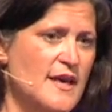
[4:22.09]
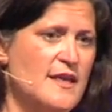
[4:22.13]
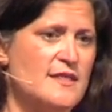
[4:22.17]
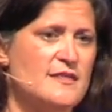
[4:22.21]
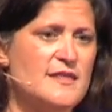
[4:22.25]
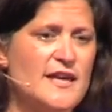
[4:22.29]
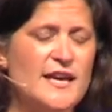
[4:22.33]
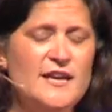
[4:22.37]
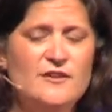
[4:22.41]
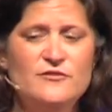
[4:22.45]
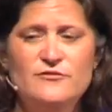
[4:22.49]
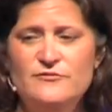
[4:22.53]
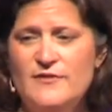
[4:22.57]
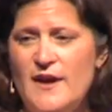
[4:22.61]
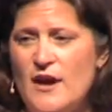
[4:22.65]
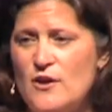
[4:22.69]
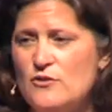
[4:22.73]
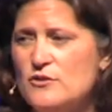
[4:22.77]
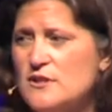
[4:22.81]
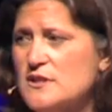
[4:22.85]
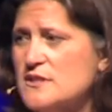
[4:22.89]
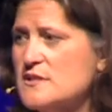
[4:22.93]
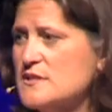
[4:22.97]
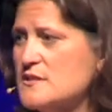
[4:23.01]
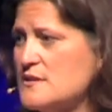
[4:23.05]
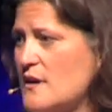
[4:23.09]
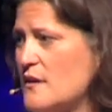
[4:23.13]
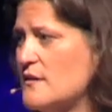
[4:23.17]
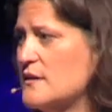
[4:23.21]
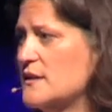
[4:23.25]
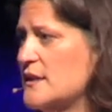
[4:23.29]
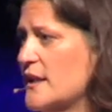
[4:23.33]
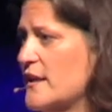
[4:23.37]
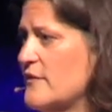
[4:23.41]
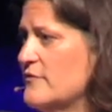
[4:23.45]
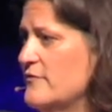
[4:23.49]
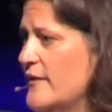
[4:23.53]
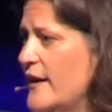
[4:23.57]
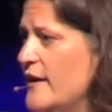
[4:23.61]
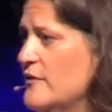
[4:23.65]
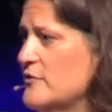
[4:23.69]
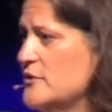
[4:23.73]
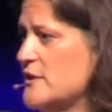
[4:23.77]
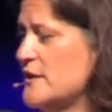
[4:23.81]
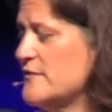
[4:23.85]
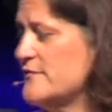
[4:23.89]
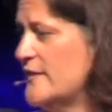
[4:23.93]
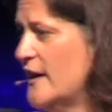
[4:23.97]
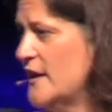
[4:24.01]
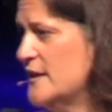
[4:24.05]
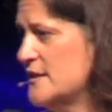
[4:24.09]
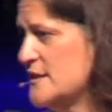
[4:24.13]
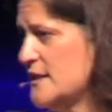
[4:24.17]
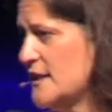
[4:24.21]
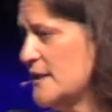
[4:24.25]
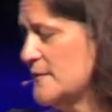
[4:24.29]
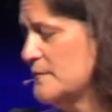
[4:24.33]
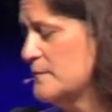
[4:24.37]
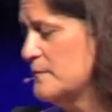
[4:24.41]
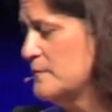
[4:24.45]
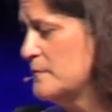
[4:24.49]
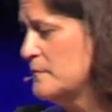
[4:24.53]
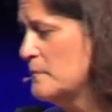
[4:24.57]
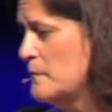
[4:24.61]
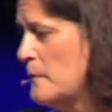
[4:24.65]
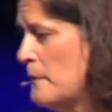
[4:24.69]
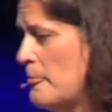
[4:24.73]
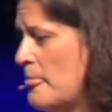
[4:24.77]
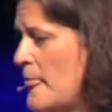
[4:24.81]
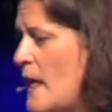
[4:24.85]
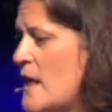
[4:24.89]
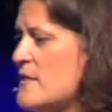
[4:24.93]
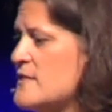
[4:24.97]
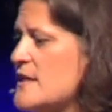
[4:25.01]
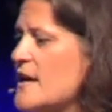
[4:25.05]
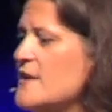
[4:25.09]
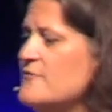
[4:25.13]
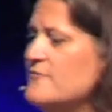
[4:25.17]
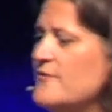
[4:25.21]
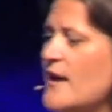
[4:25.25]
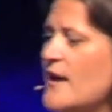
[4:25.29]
they found a startling finding. They